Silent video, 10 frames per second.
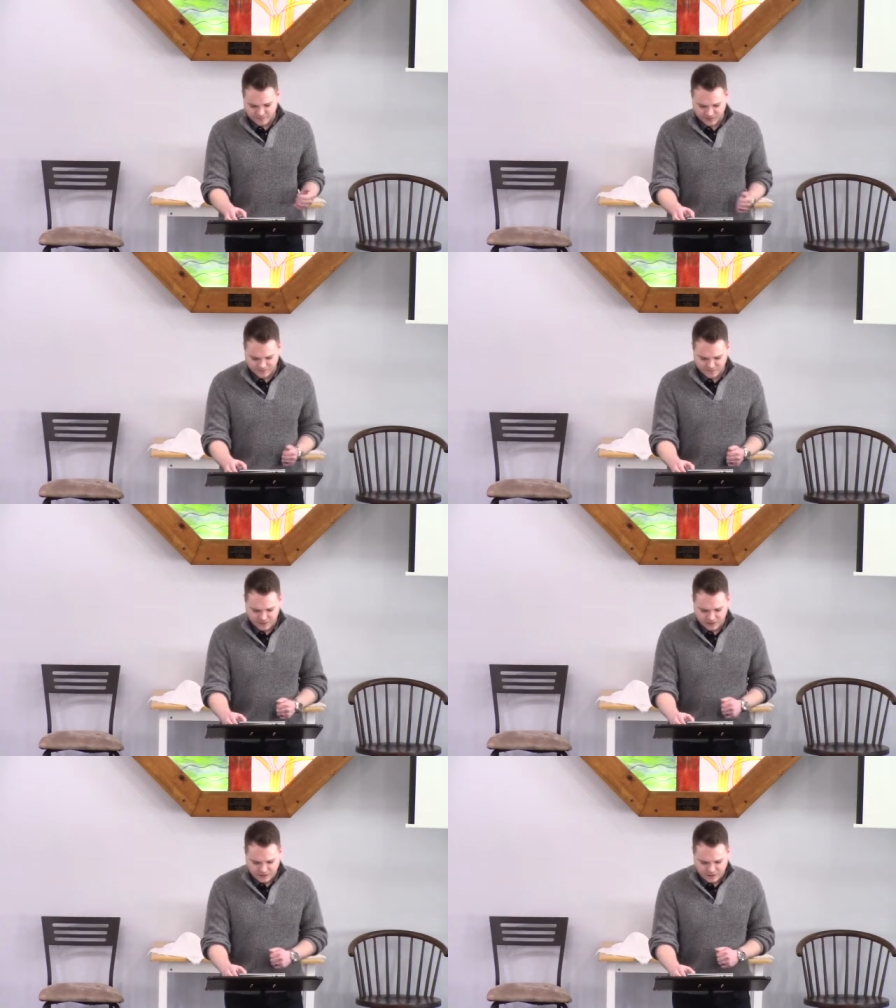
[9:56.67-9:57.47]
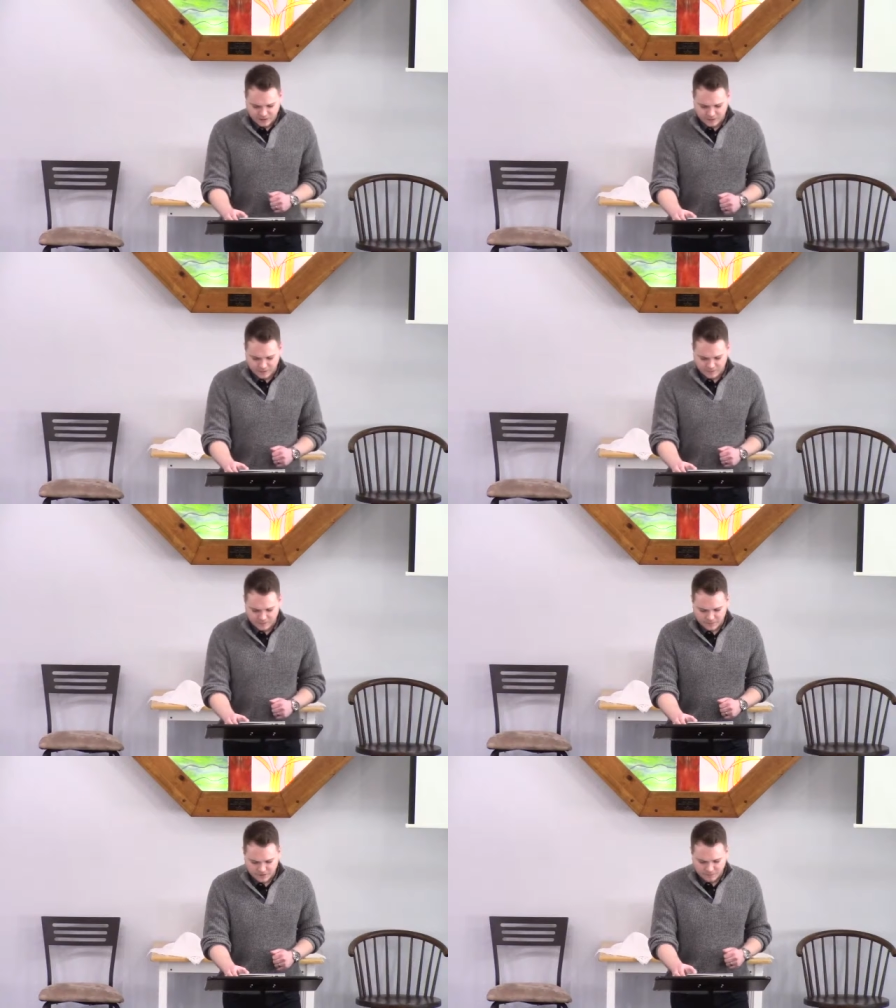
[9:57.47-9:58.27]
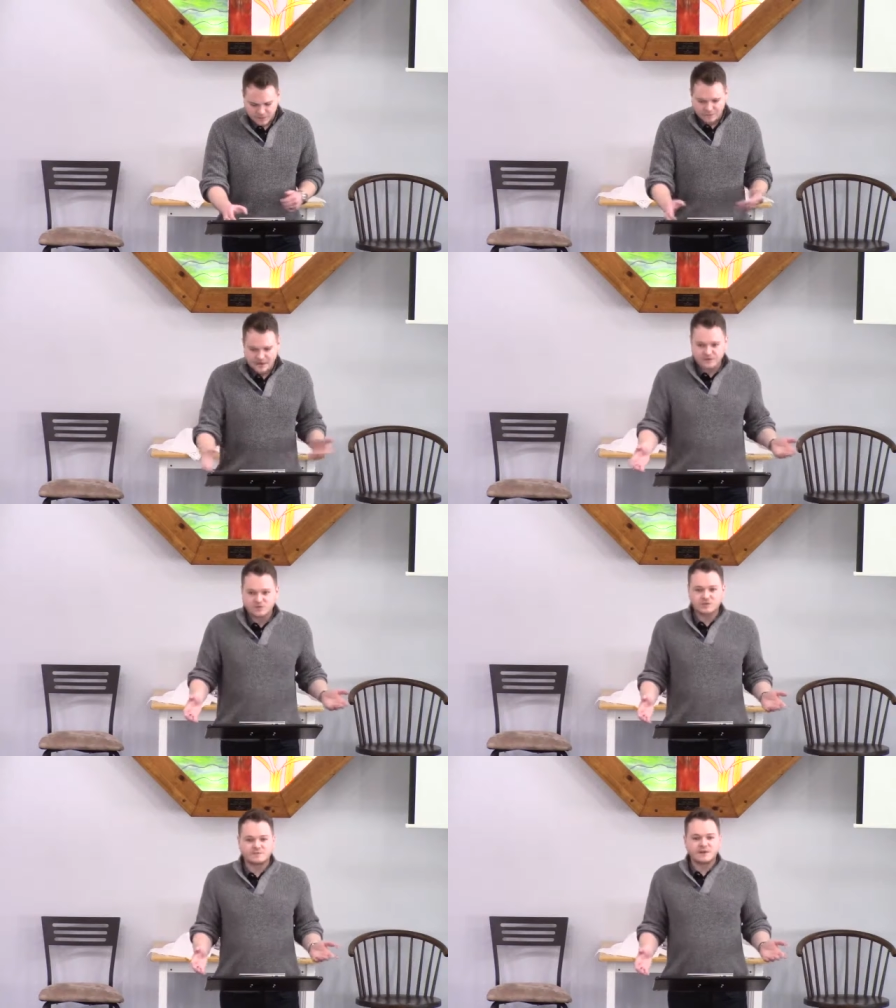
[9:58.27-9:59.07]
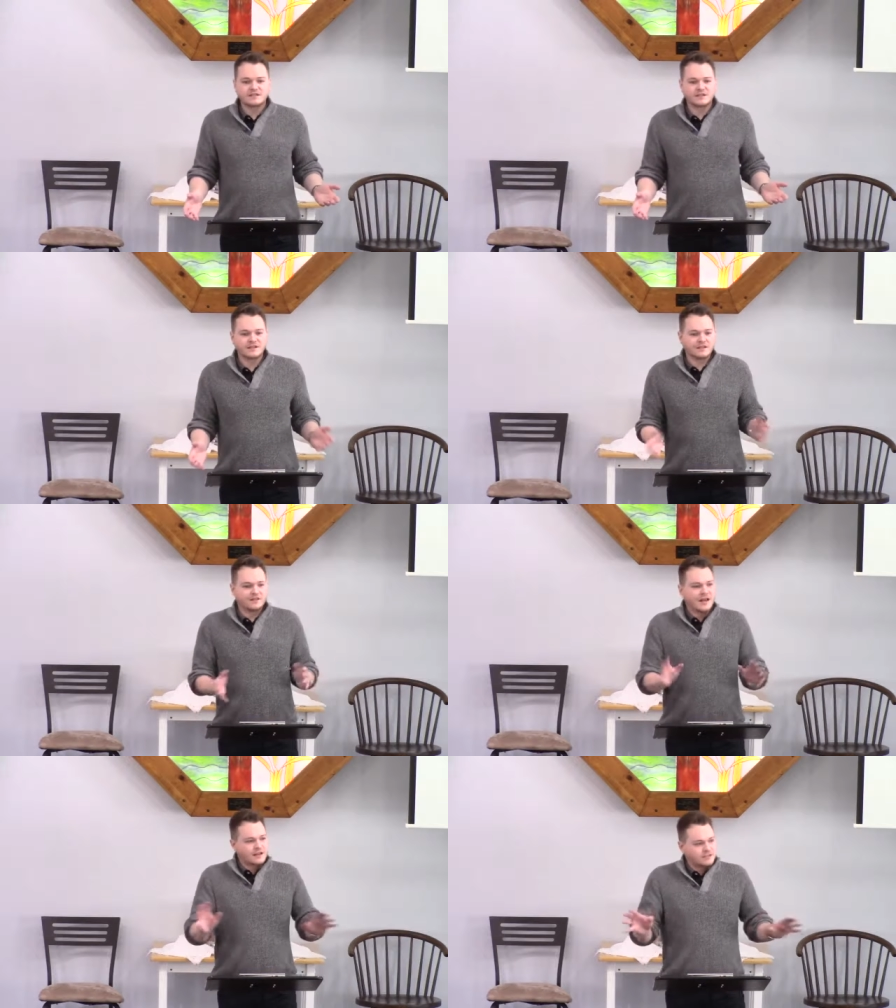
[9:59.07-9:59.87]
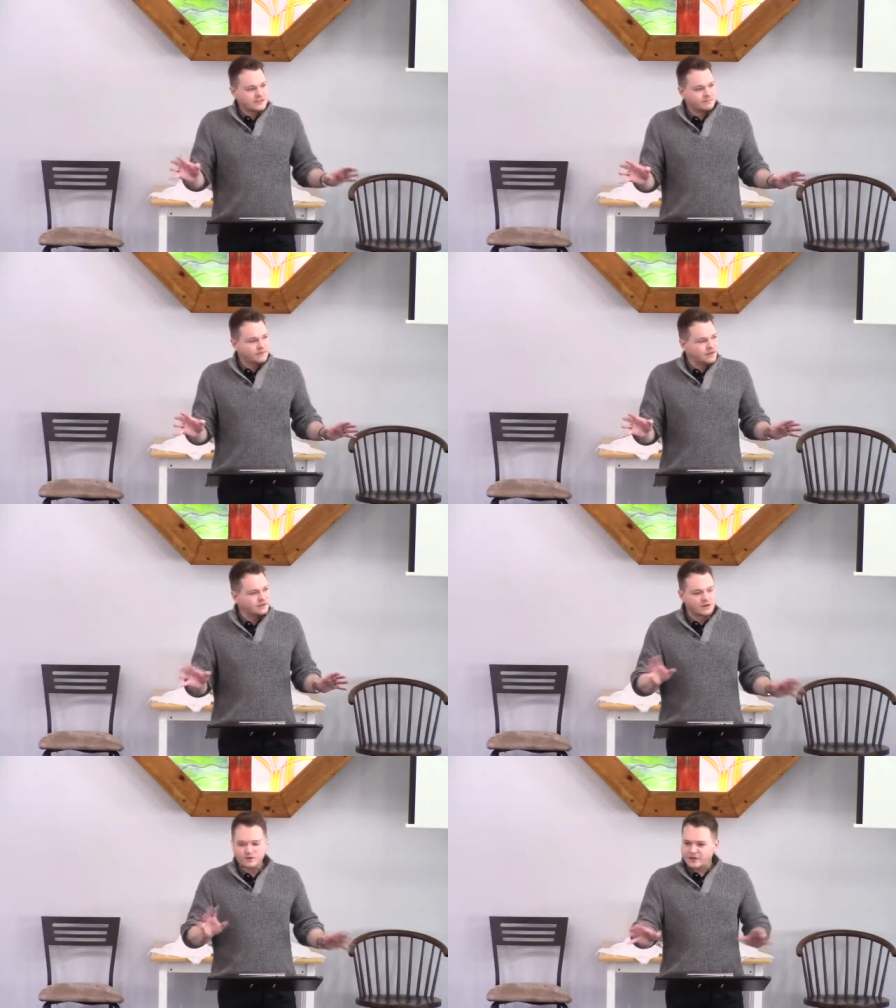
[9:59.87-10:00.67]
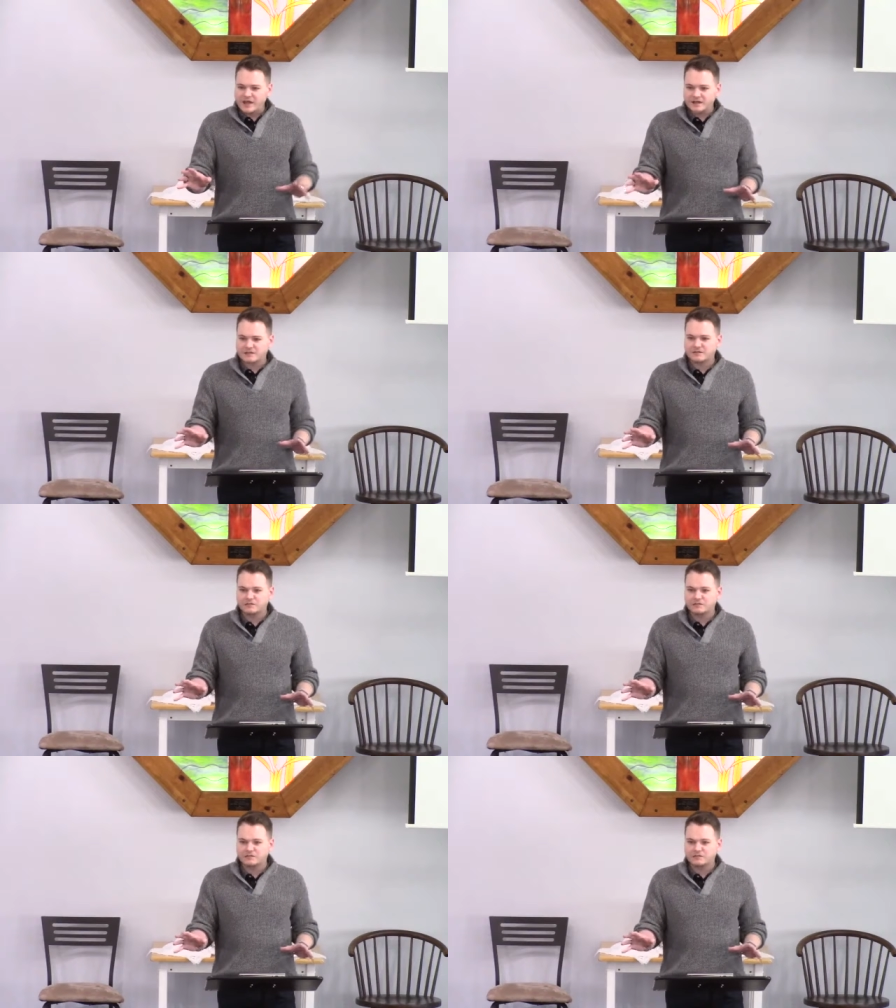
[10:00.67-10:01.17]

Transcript: But um, the, the message was basically thanks, but no thanks.